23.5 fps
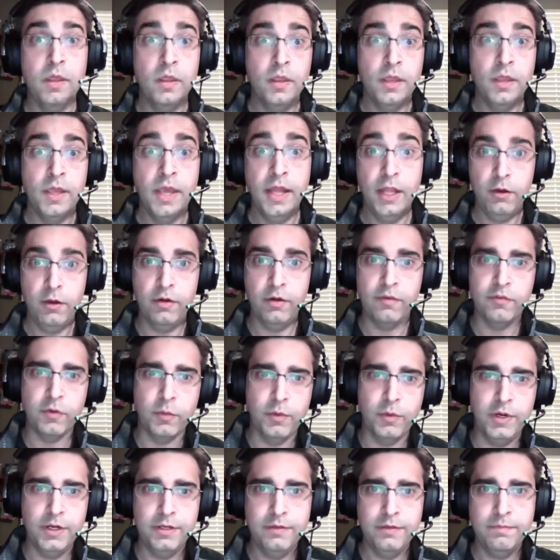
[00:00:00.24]
Hello,
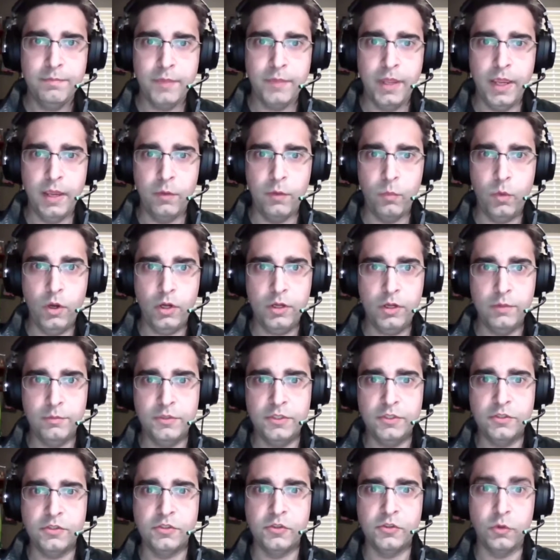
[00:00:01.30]
everyone, and welcome
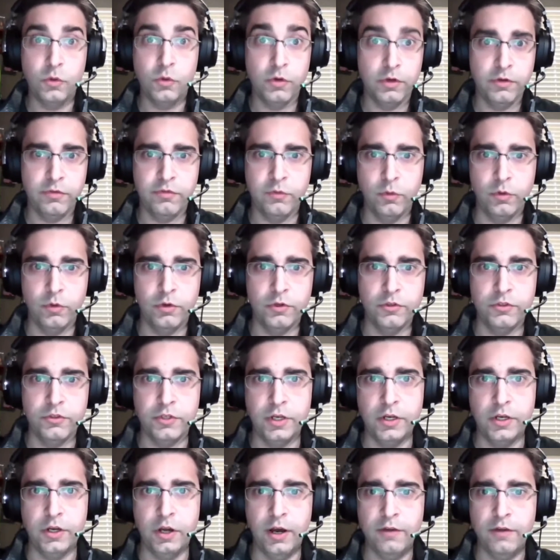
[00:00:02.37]
to StoryForge,
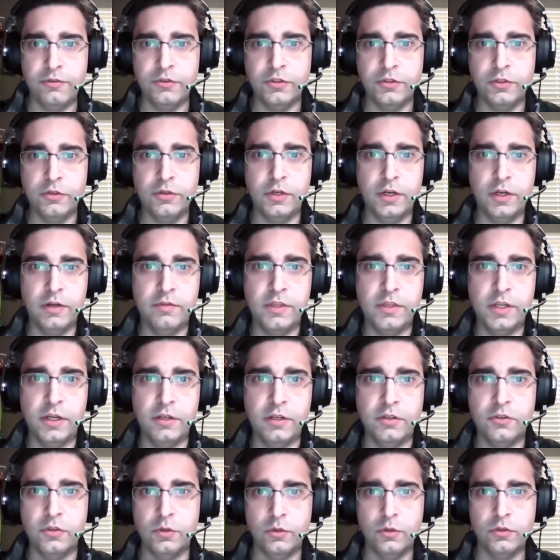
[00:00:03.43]
an offshoot of the
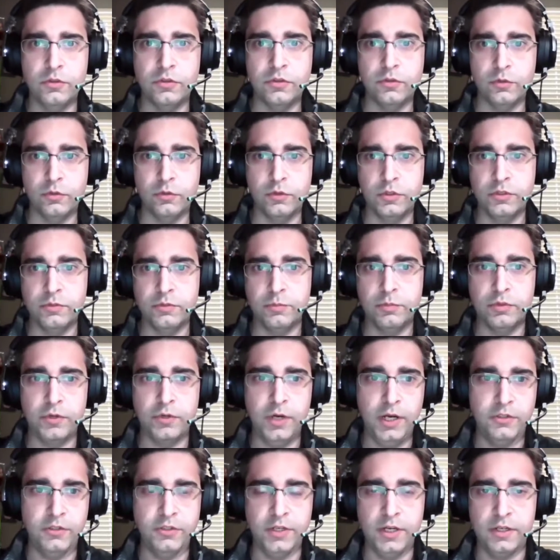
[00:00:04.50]
Untold Stories
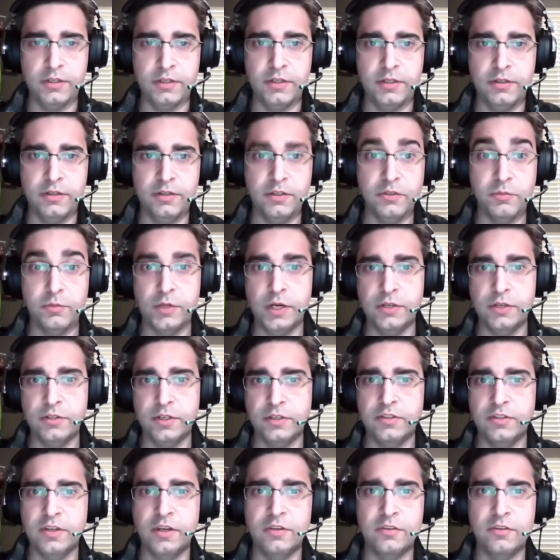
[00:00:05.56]
project. This
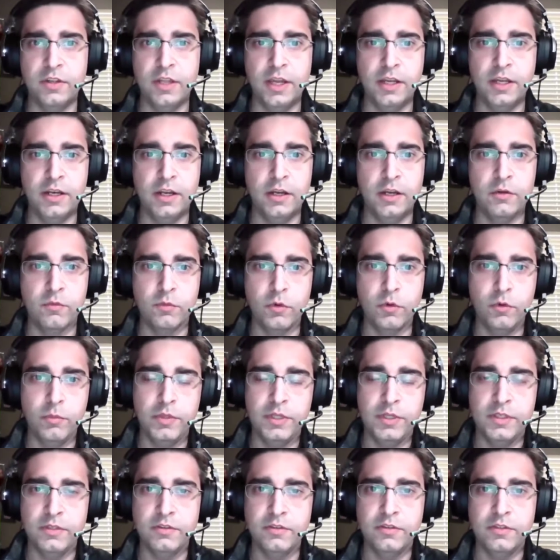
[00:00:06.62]
project shines a light on role
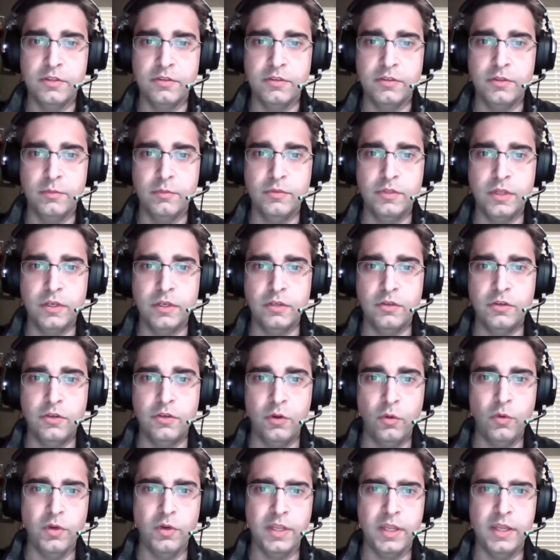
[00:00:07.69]
playing systems that
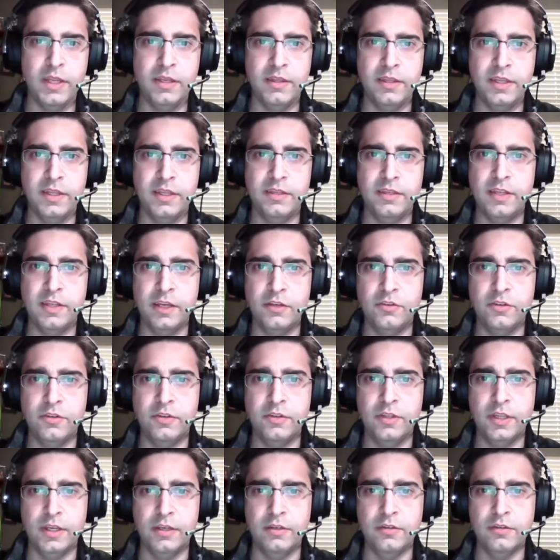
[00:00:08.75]
don't get the
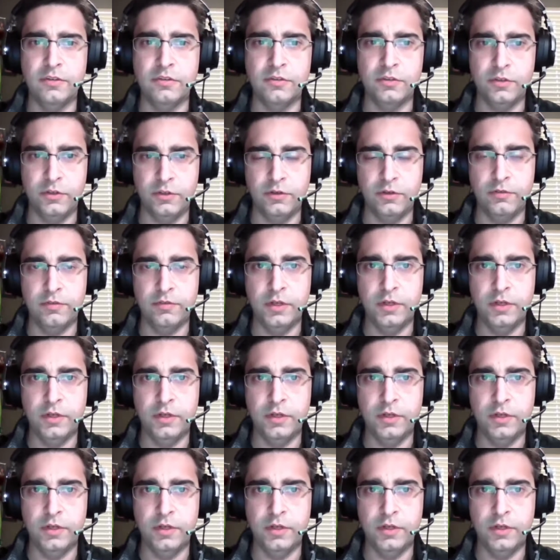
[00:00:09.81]
attention they deserve.